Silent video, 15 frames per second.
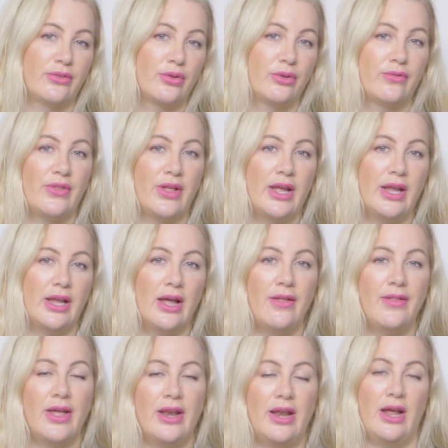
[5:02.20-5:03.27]
sort of thing.
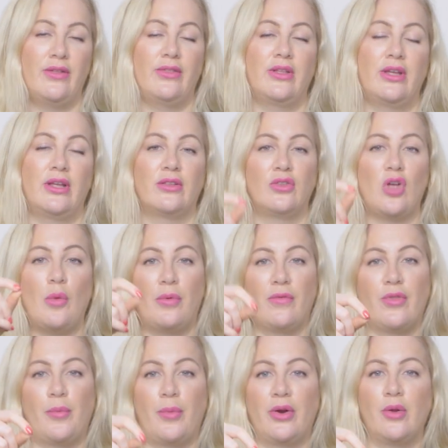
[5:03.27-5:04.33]
And then at the top
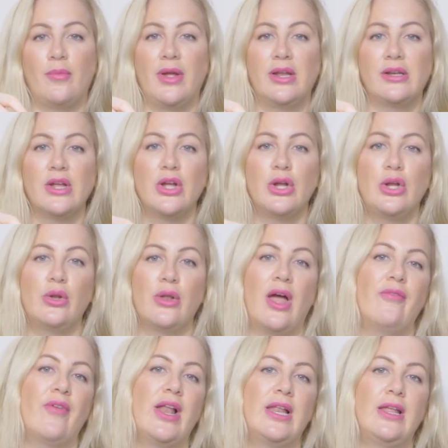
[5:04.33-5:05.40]
of the pyramid, you'll
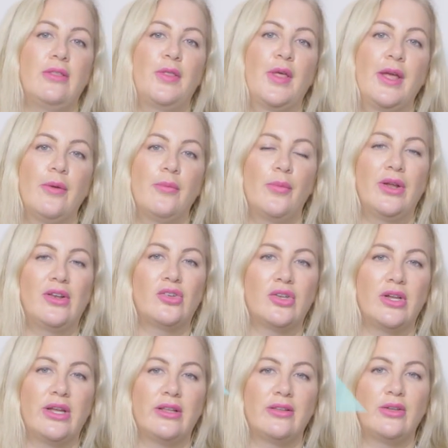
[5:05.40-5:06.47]
have anything which
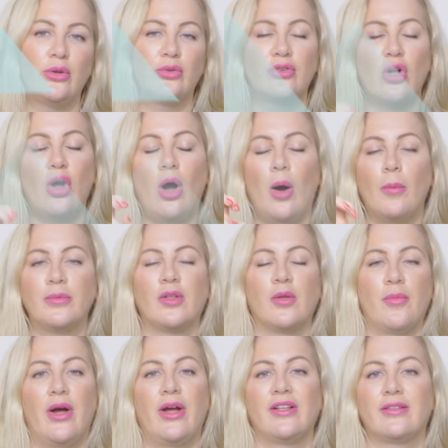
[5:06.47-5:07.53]
is used to
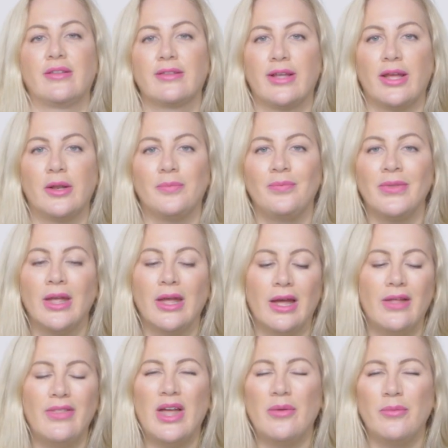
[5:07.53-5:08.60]
optimize the skin.
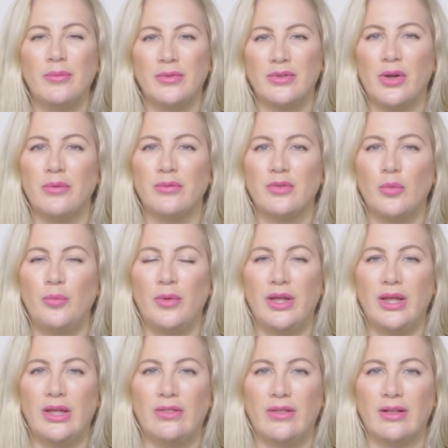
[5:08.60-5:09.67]
And that is going to
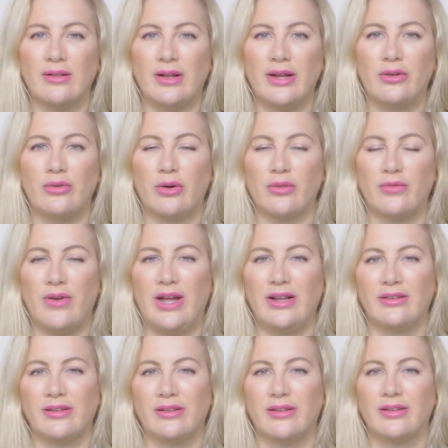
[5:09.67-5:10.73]
be things like growth
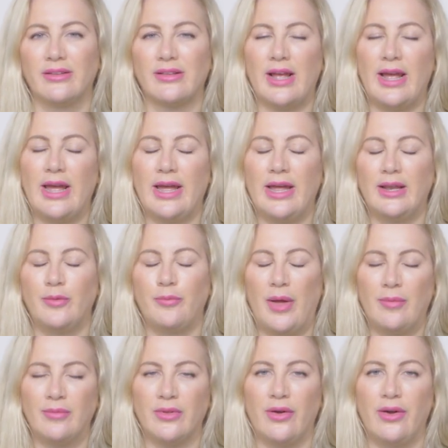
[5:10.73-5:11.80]
factors and
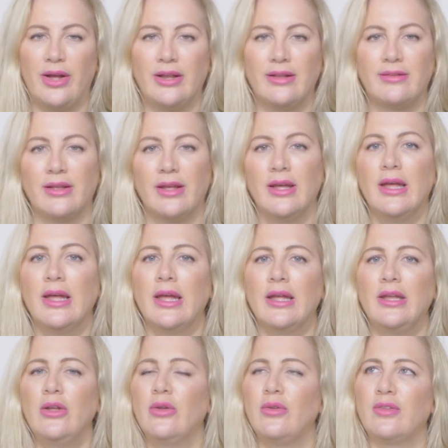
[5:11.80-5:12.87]
peptides.
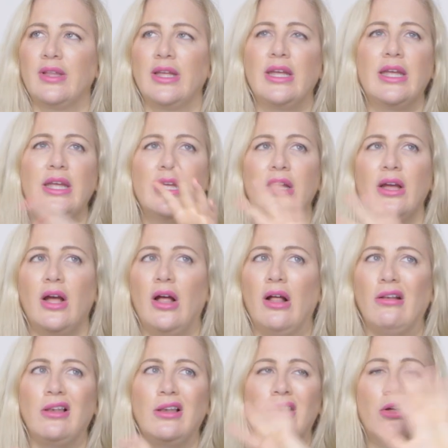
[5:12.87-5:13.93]
You see
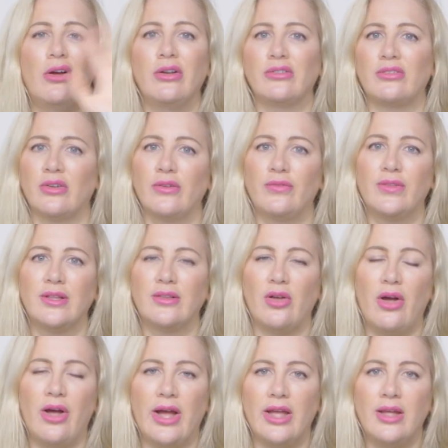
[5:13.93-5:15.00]
a lot of the
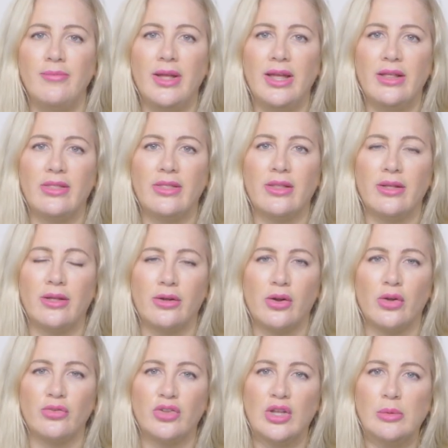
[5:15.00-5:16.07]
time in the
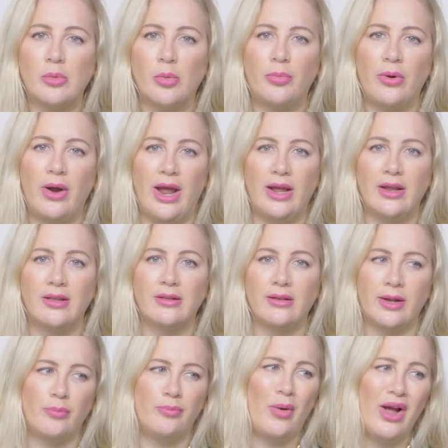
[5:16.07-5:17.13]
consumer press,
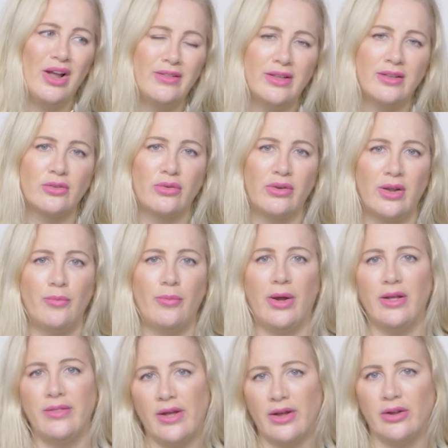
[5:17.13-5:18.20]
like buy this cream,
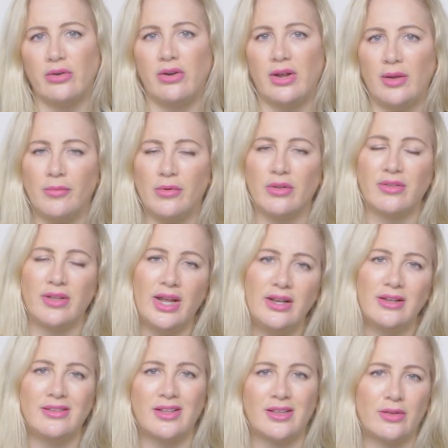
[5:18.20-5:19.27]
buy that cream,
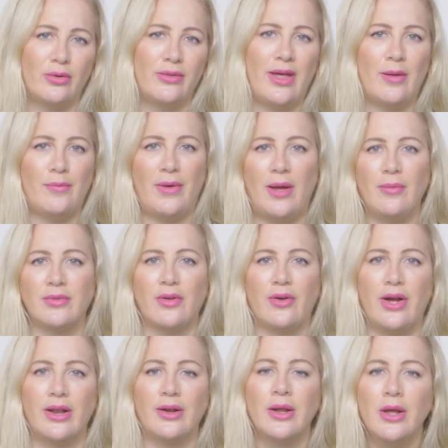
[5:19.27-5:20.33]
contains this or that
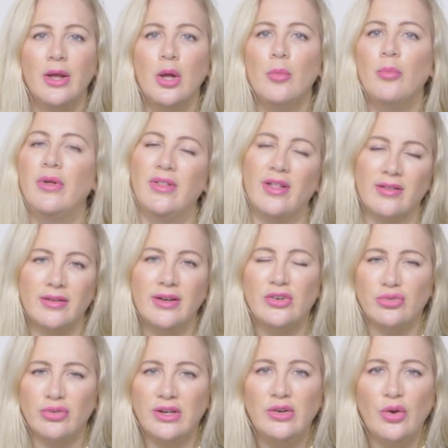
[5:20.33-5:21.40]
peptide, but there's
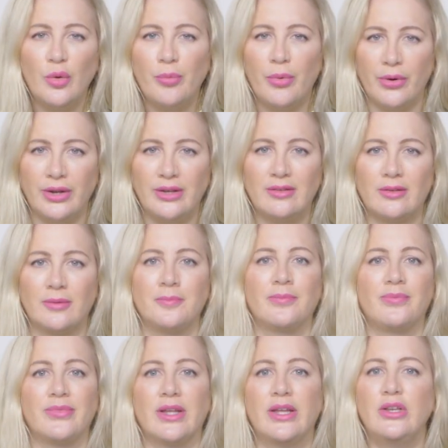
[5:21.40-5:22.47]
literally no point
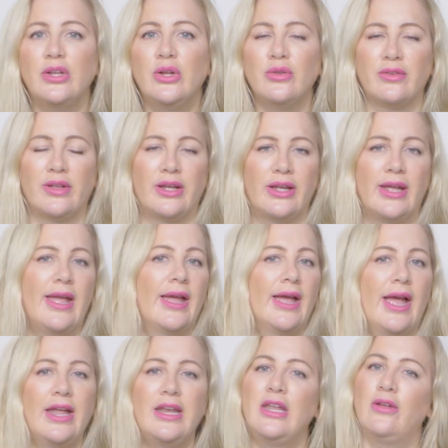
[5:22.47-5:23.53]
in using
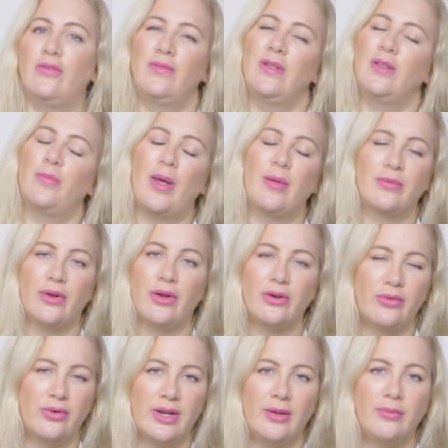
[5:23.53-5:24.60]
any of these peptide
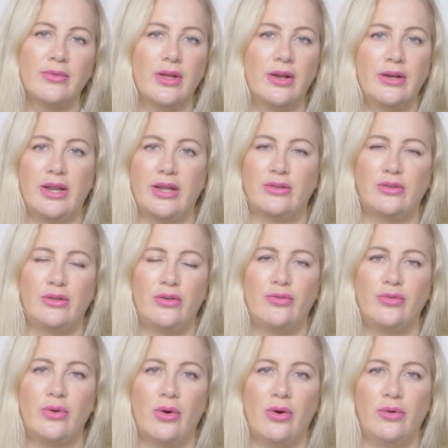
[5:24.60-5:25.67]
creams unless
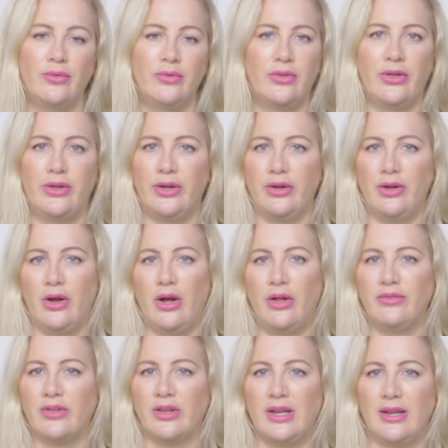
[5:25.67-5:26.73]
you've got the
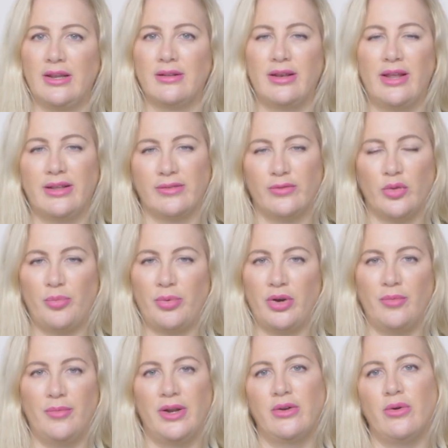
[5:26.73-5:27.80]
underneath layers of the
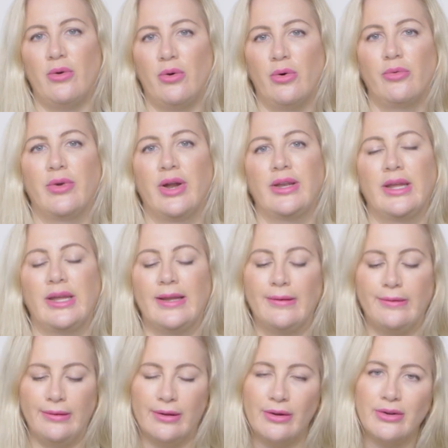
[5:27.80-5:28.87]
pyramid already
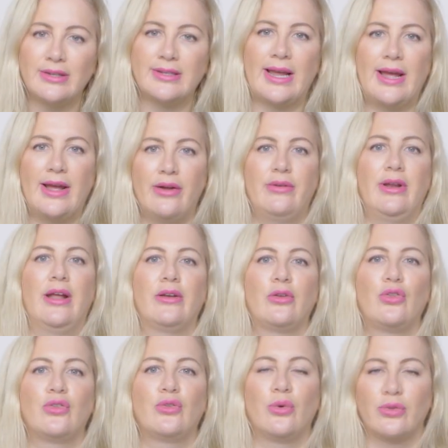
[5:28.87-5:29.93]
locked down and
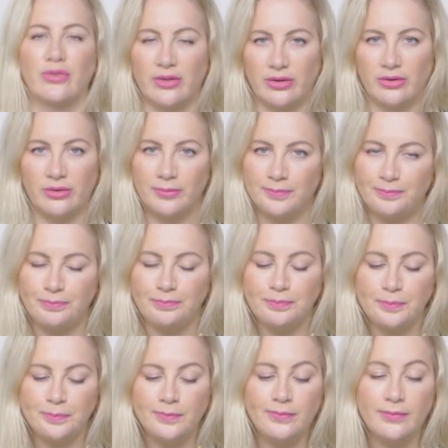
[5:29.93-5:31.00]
sorted.
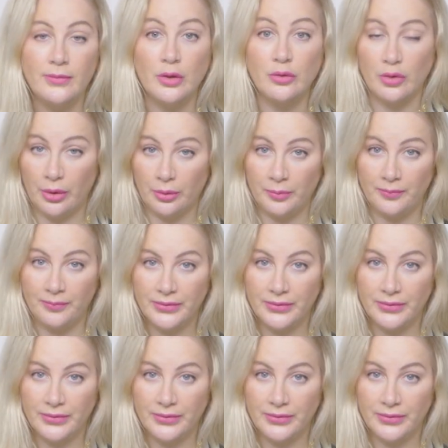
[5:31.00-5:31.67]
So,